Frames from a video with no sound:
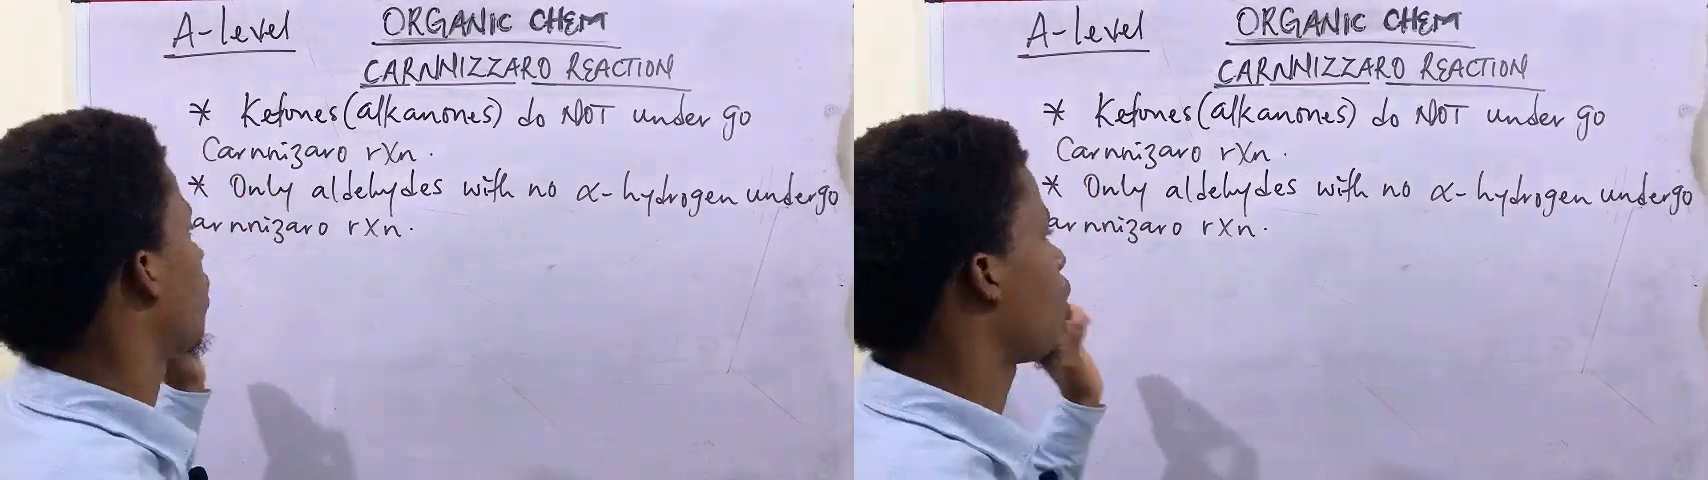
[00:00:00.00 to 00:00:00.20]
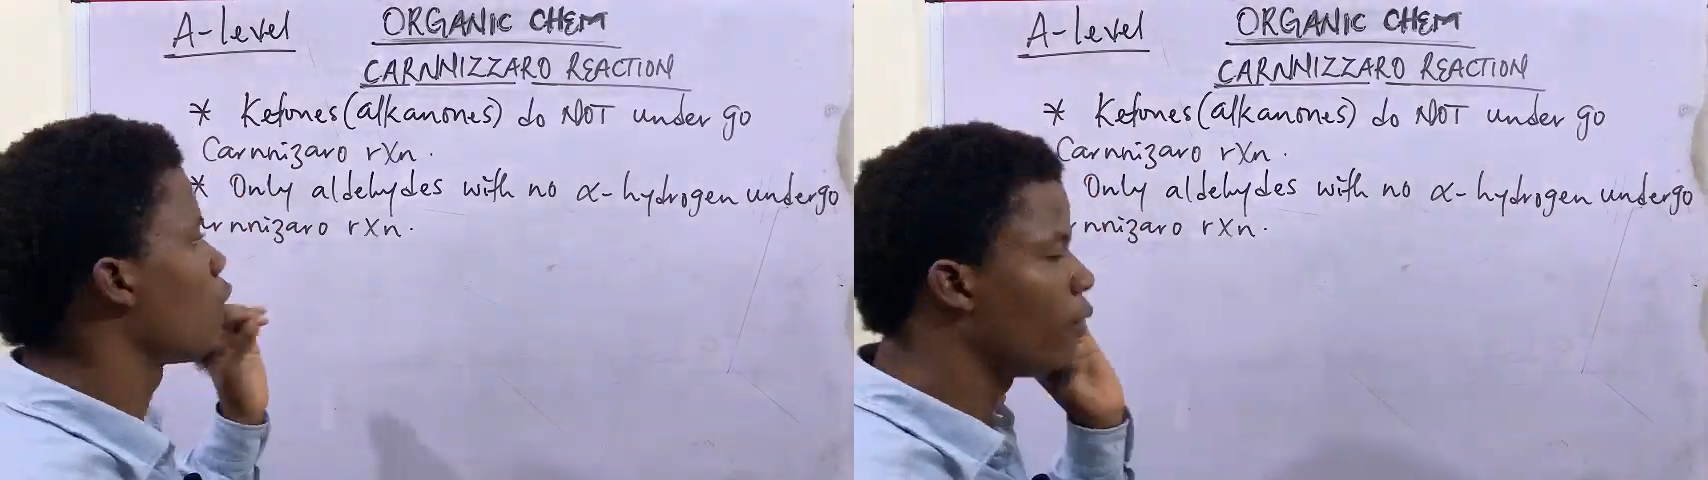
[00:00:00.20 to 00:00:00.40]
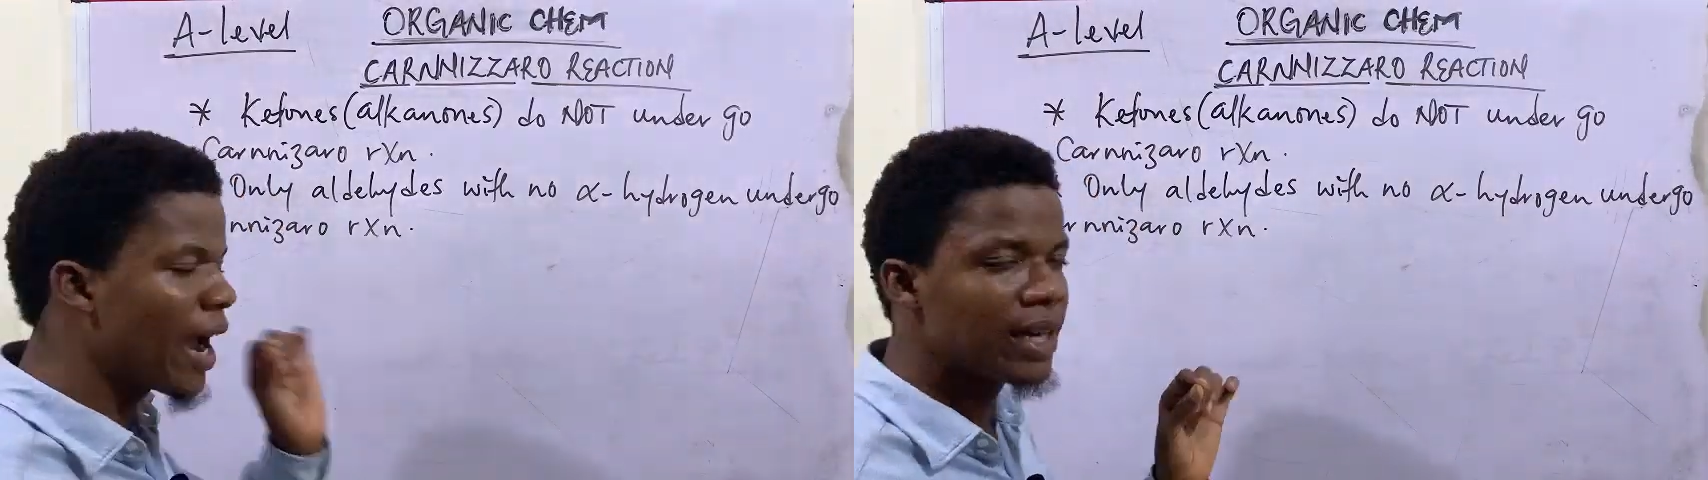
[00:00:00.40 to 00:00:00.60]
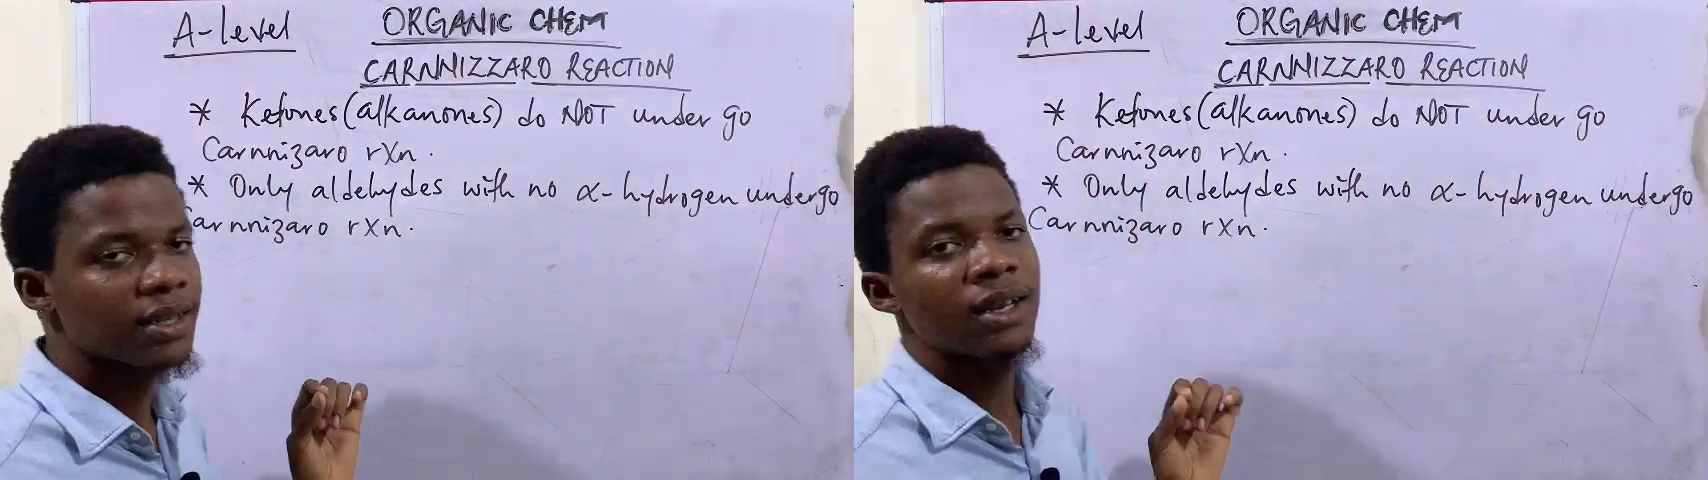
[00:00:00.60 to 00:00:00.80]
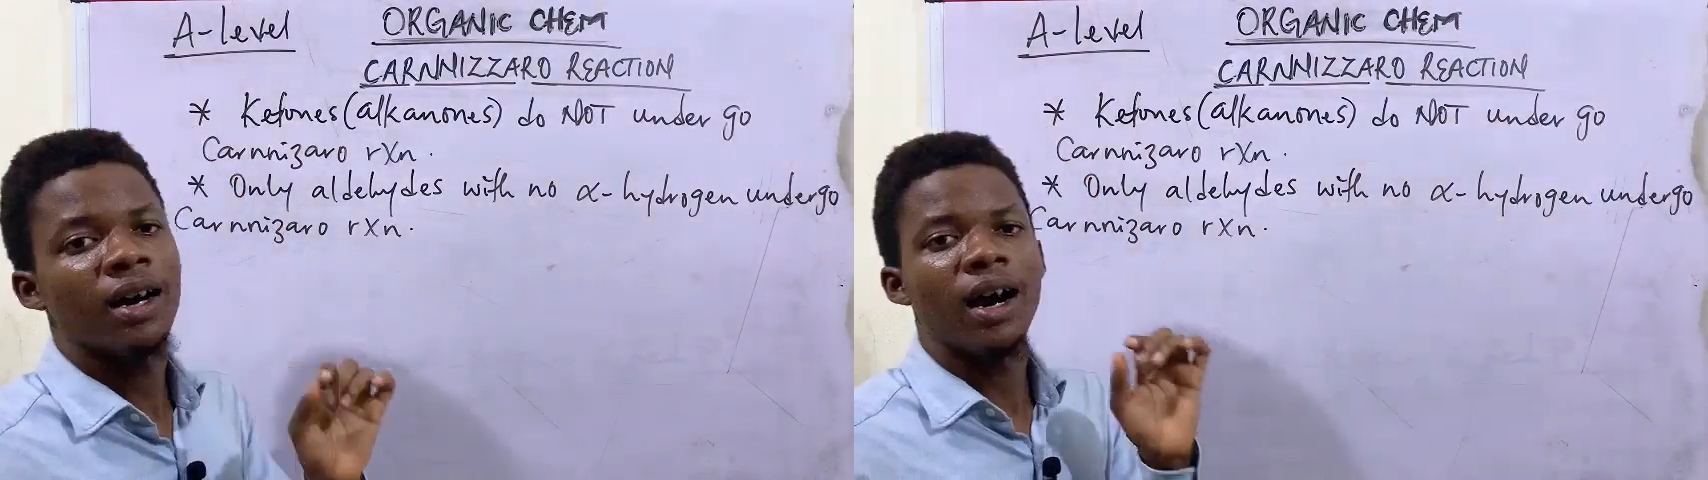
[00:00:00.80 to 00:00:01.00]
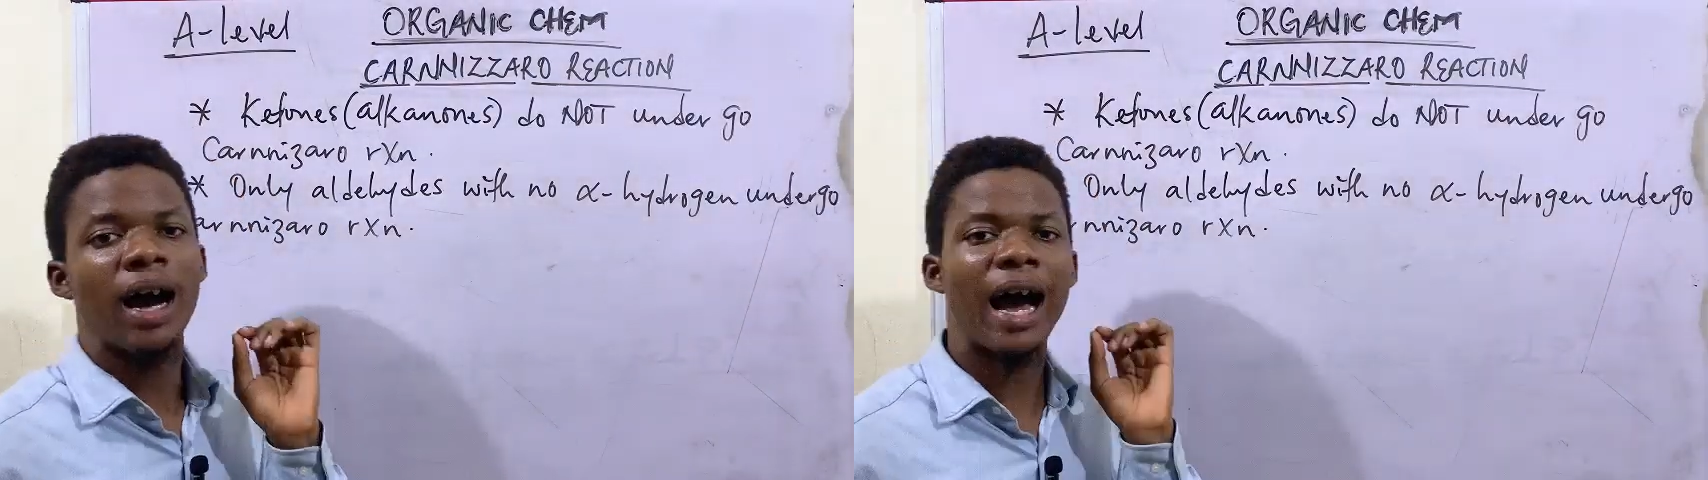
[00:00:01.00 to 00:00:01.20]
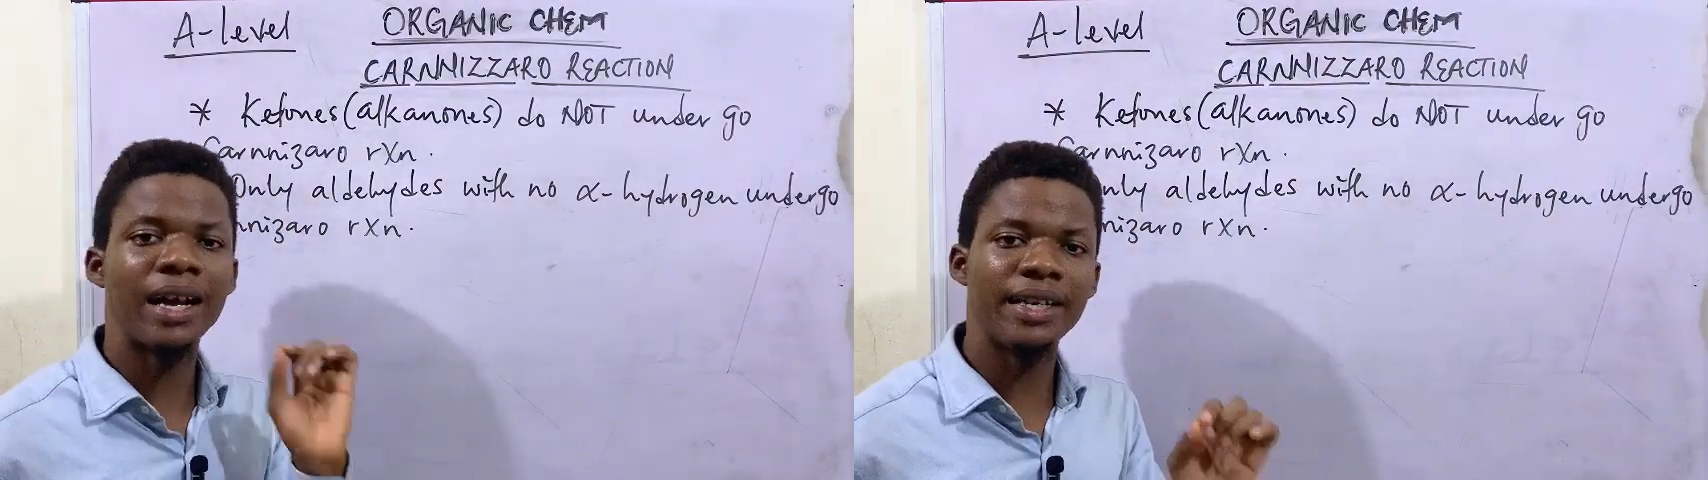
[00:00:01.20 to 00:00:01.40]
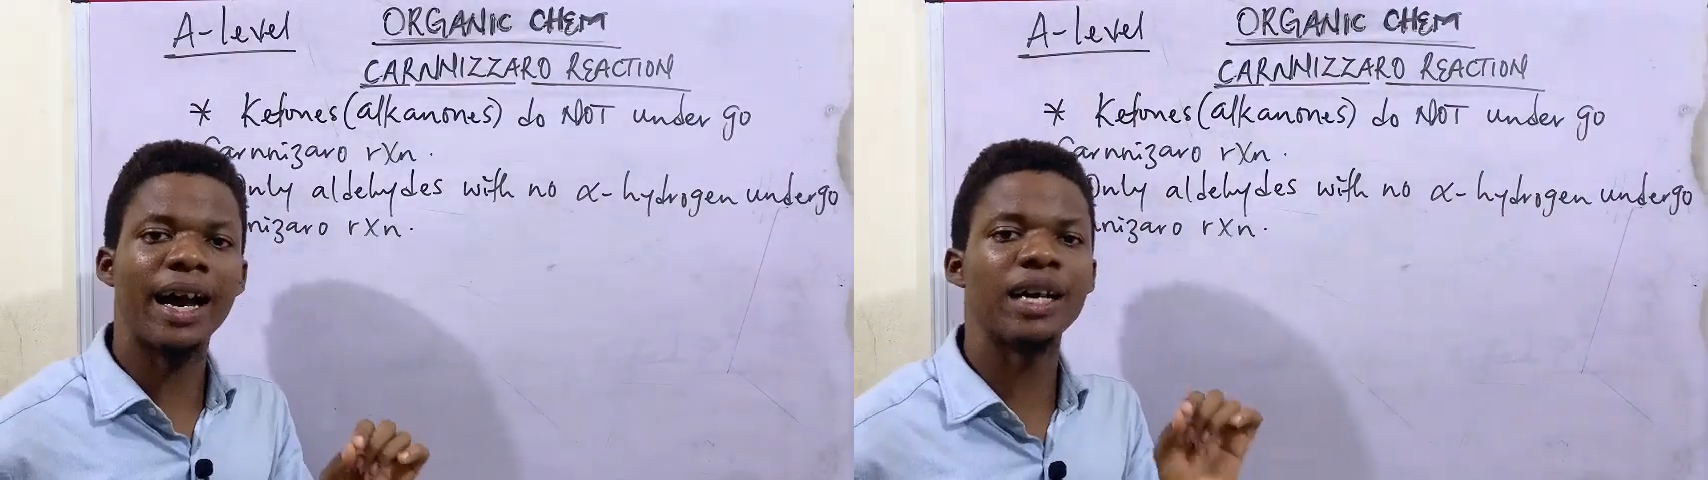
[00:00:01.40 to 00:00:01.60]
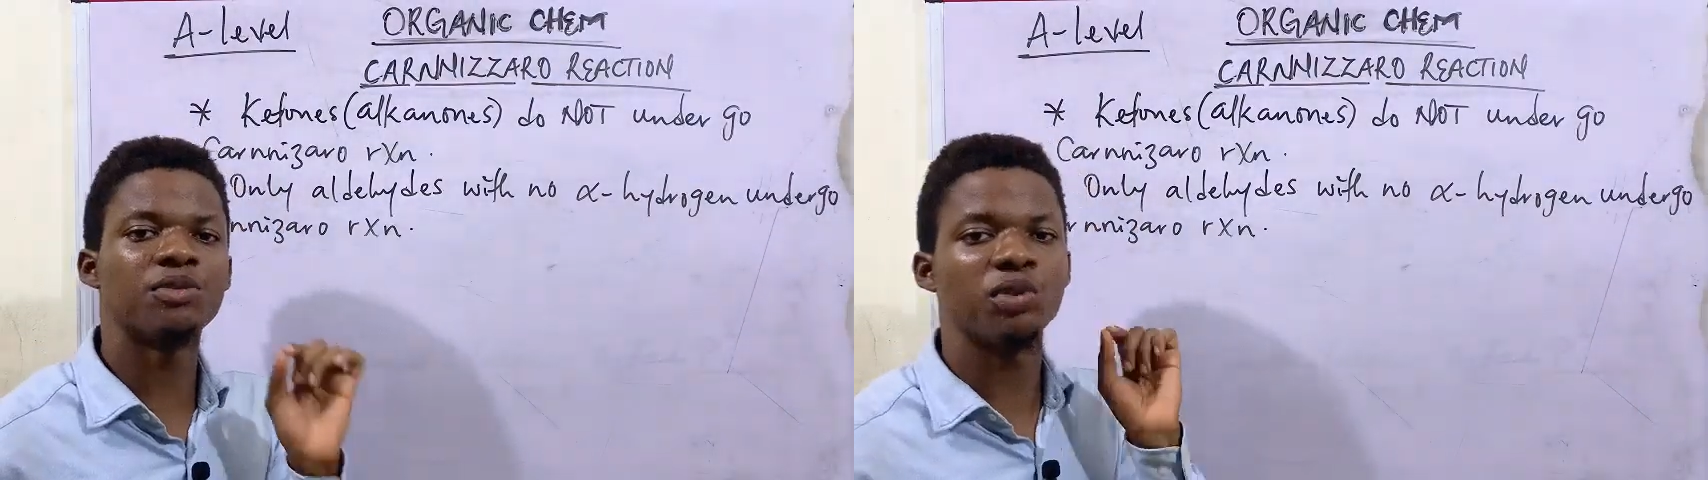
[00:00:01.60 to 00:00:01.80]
Alright? Aldehydes